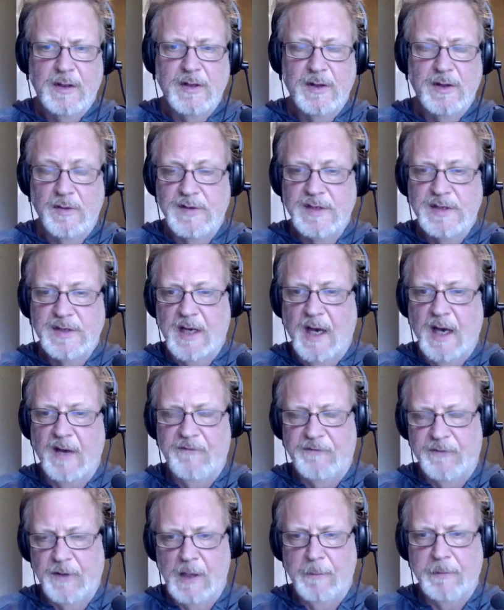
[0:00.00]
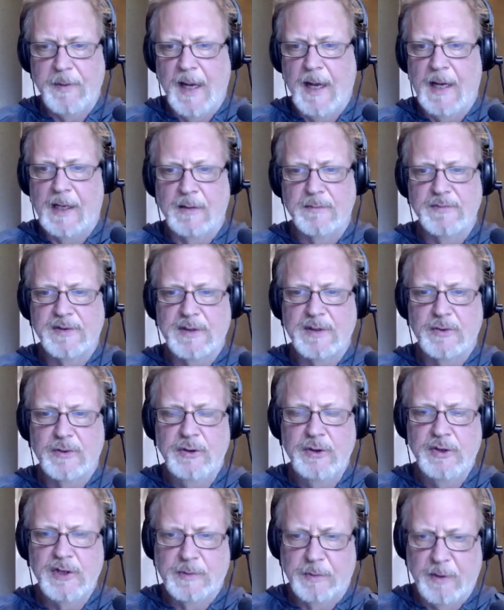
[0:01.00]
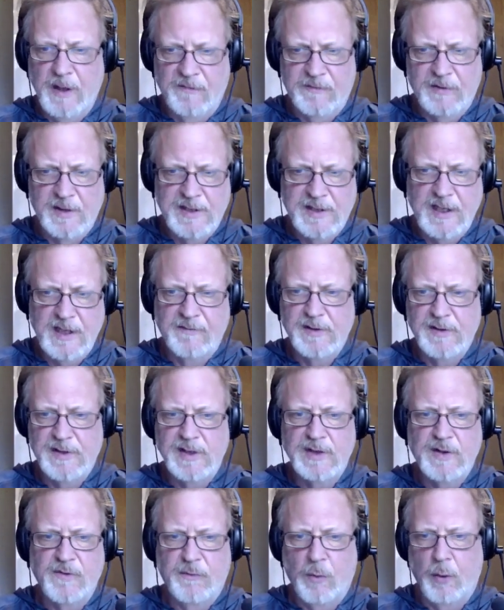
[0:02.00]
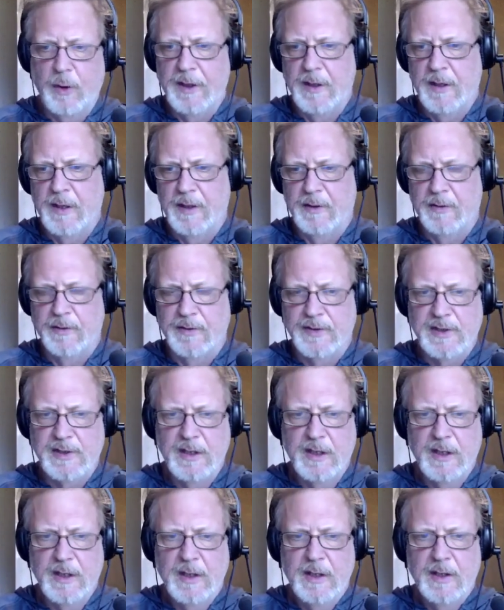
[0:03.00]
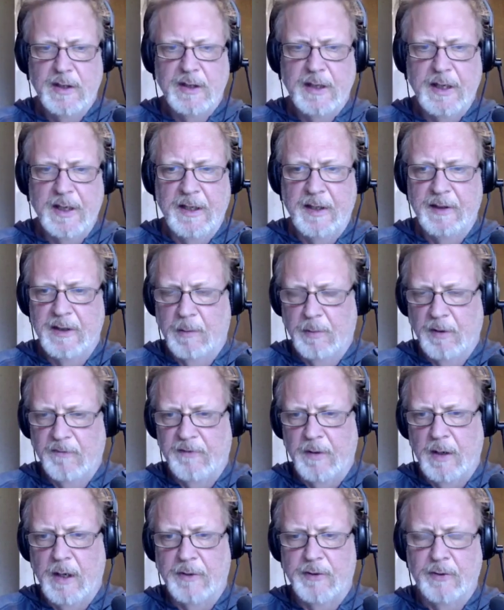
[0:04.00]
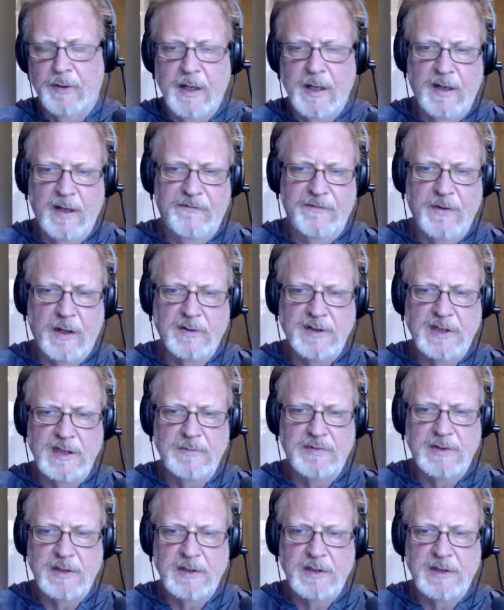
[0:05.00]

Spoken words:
There's this guy, Philip Adams, who used to play for the San Francisco 49ers and a number of other NFL teams.